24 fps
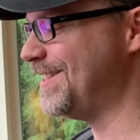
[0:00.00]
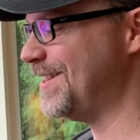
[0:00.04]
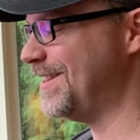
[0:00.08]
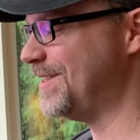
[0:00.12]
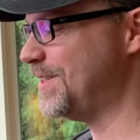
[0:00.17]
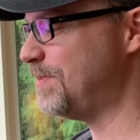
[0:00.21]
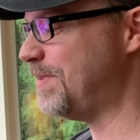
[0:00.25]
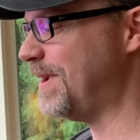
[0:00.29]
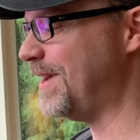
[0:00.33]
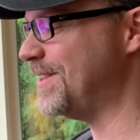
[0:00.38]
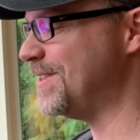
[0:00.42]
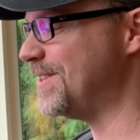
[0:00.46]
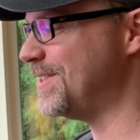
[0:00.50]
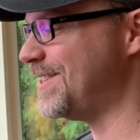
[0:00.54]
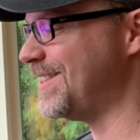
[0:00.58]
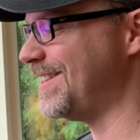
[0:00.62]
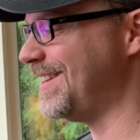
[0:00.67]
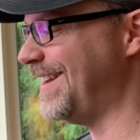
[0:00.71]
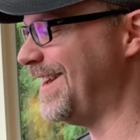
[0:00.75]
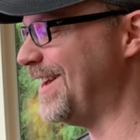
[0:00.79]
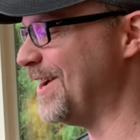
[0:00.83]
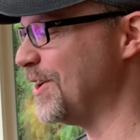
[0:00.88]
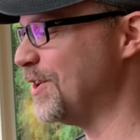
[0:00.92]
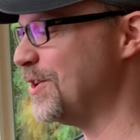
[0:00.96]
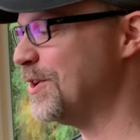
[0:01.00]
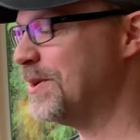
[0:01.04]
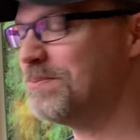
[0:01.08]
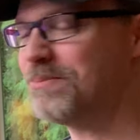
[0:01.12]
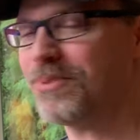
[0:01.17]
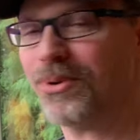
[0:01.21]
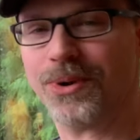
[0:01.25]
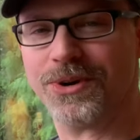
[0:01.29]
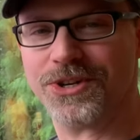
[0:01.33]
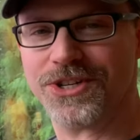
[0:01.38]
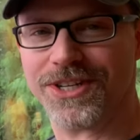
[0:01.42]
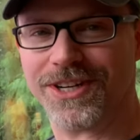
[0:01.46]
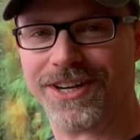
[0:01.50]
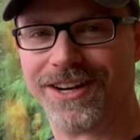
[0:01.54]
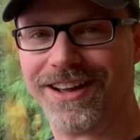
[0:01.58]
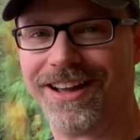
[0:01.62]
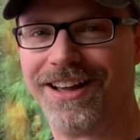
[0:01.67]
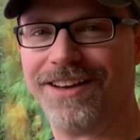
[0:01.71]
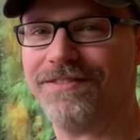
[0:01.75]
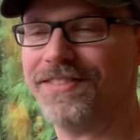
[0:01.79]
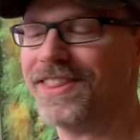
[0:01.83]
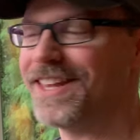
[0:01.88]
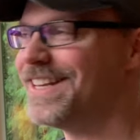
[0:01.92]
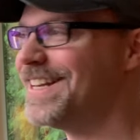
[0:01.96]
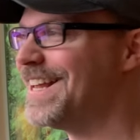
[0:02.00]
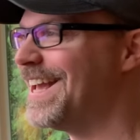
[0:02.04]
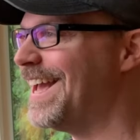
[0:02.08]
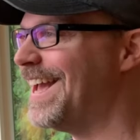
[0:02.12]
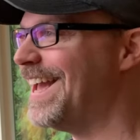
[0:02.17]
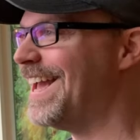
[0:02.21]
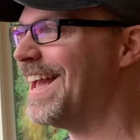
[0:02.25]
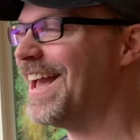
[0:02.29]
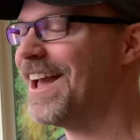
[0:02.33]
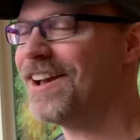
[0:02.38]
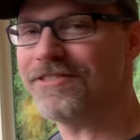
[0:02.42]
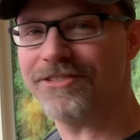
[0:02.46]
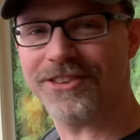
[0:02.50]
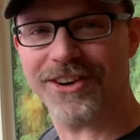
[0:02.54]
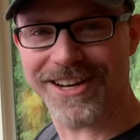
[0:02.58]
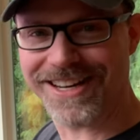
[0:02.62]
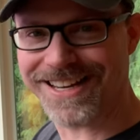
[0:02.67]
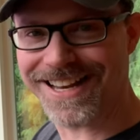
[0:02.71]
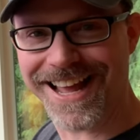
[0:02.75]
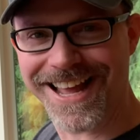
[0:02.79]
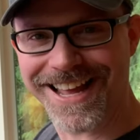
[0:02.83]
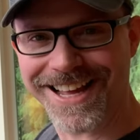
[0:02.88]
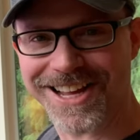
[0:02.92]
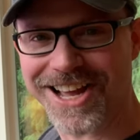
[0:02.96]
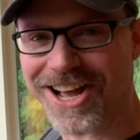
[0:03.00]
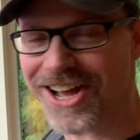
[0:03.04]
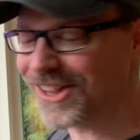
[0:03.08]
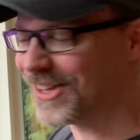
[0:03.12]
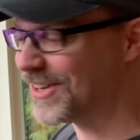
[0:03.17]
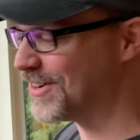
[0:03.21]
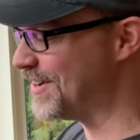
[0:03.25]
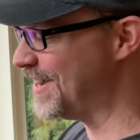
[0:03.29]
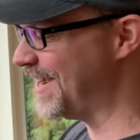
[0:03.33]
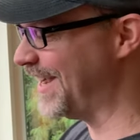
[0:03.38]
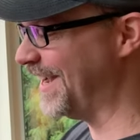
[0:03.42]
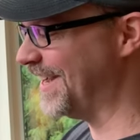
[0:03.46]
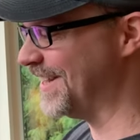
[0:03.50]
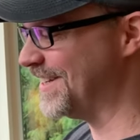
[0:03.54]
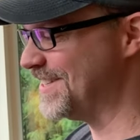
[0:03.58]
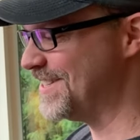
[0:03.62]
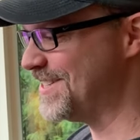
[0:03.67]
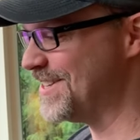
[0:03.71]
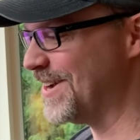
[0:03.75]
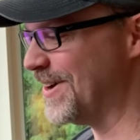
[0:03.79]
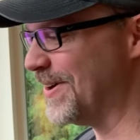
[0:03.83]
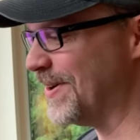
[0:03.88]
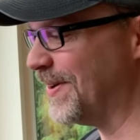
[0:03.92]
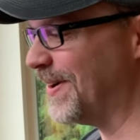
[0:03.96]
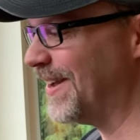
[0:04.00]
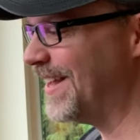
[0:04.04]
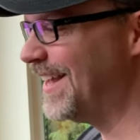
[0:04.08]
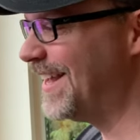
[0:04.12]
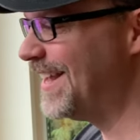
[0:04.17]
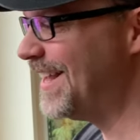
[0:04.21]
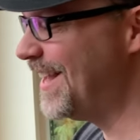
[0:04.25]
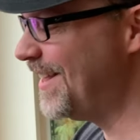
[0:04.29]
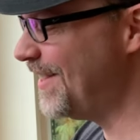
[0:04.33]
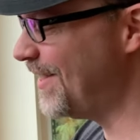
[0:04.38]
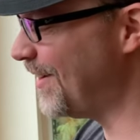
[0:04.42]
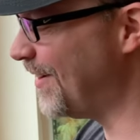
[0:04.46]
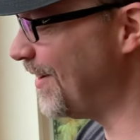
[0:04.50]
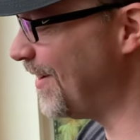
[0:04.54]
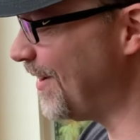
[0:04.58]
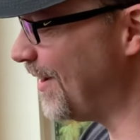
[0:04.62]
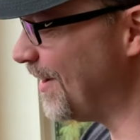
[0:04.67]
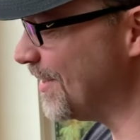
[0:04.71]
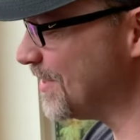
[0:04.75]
spends a good portion of the day every day coloring. And so there are